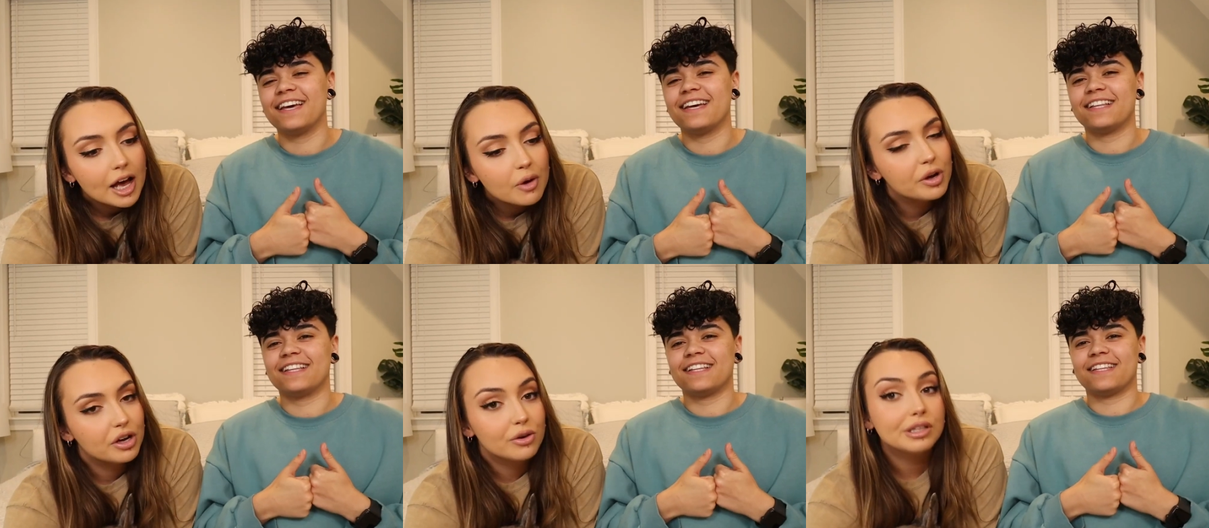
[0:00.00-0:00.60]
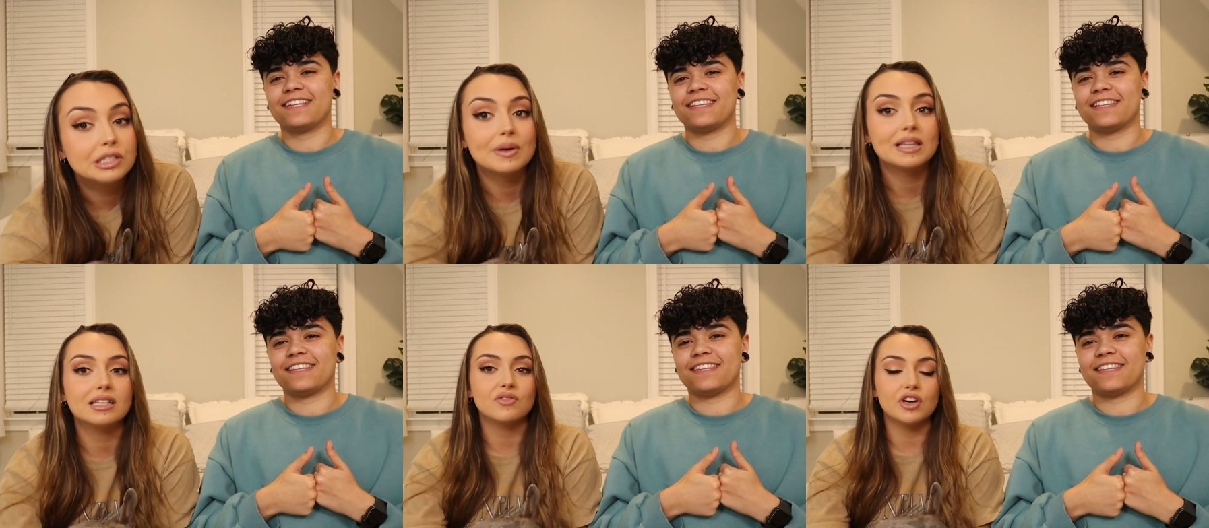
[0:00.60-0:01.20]
Speaker 1: And we are going to end
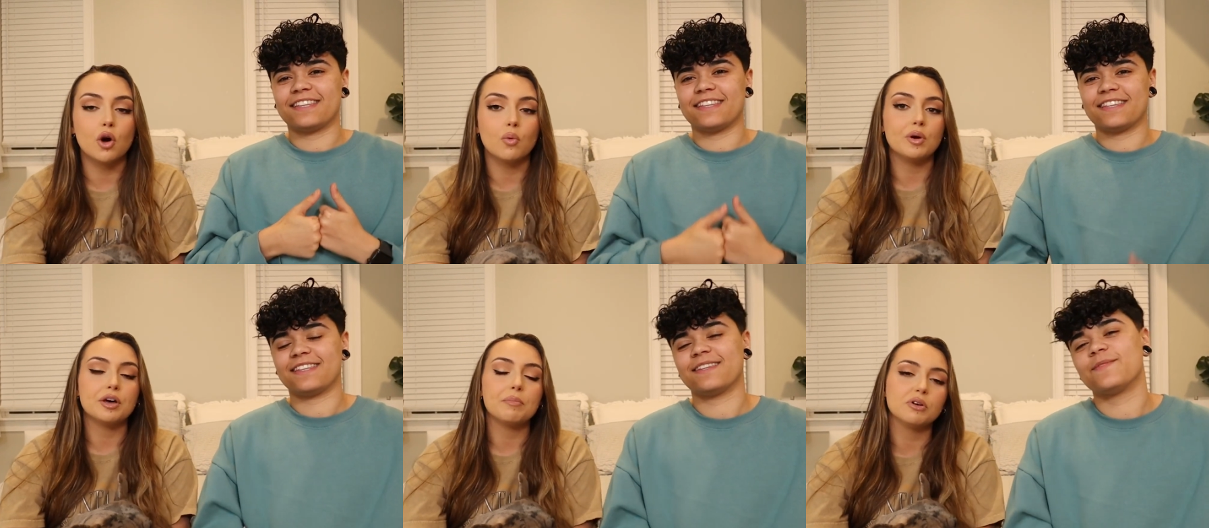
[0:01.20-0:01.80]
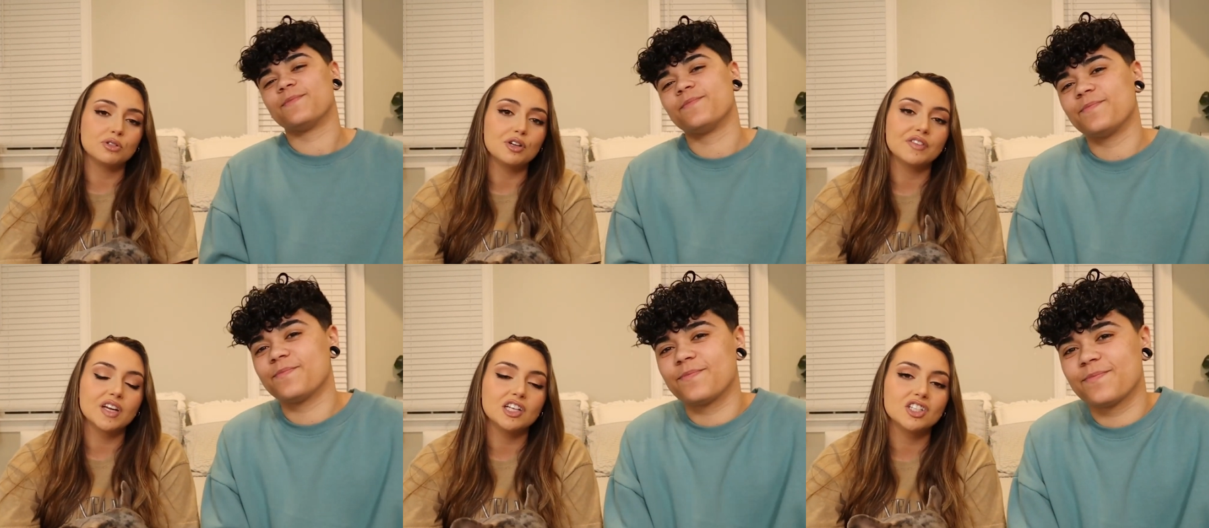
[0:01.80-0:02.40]
this video with a post
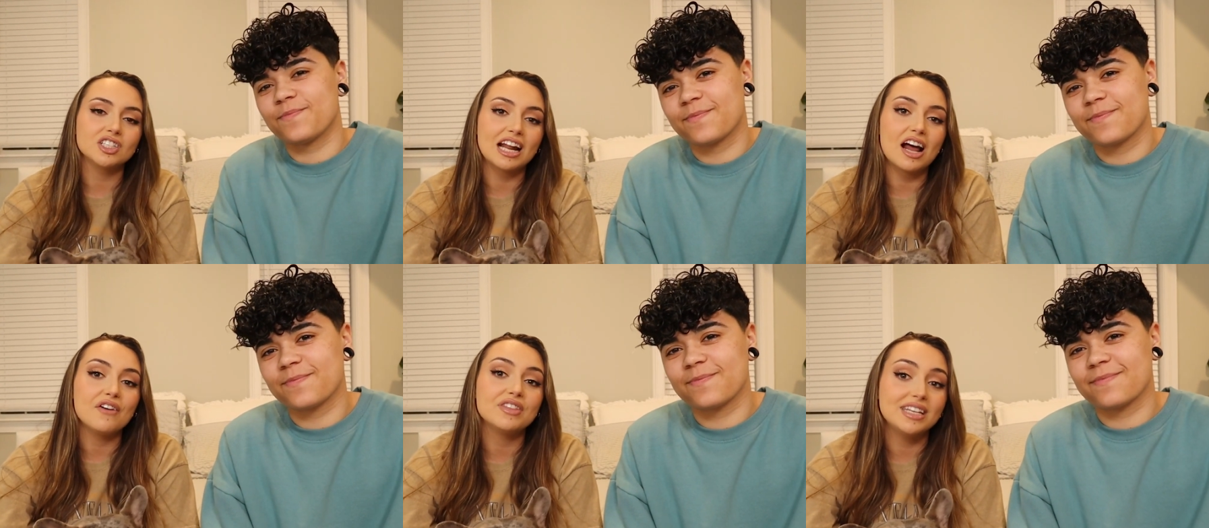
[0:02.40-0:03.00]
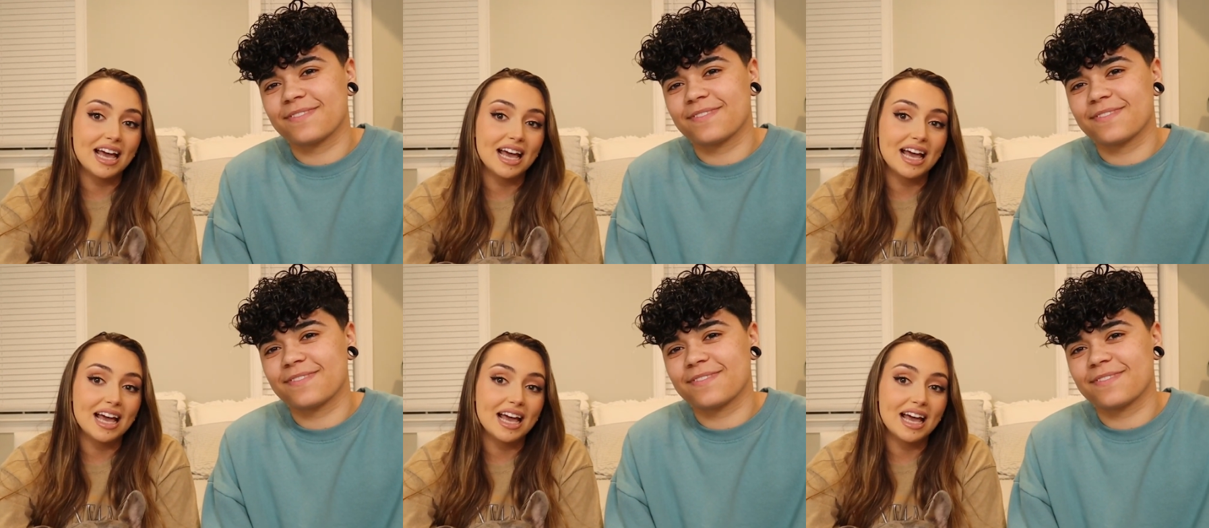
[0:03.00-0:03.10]
notification shout out of the